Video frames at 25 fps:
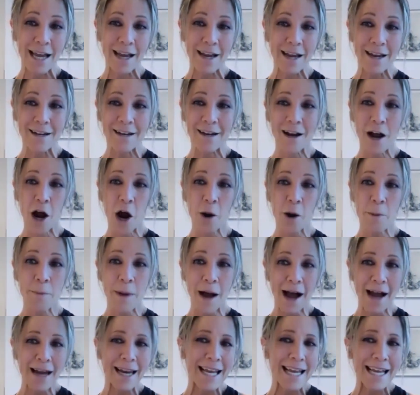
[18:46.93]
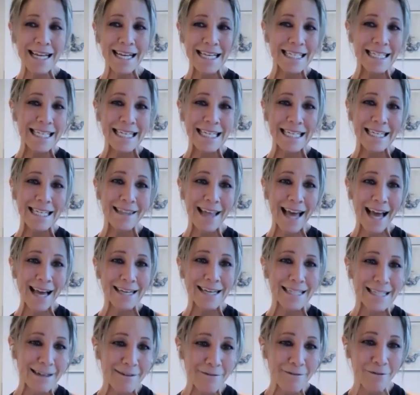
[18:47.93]
And our body isn't
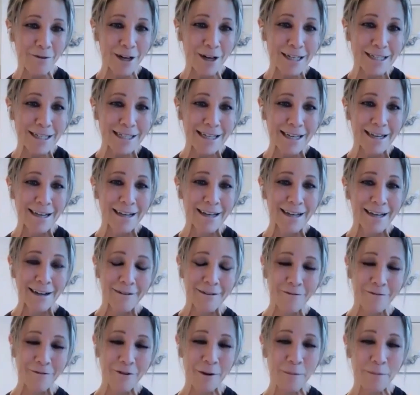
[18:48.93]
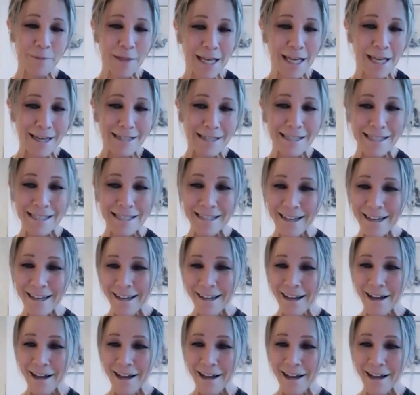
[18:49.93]
that different from this.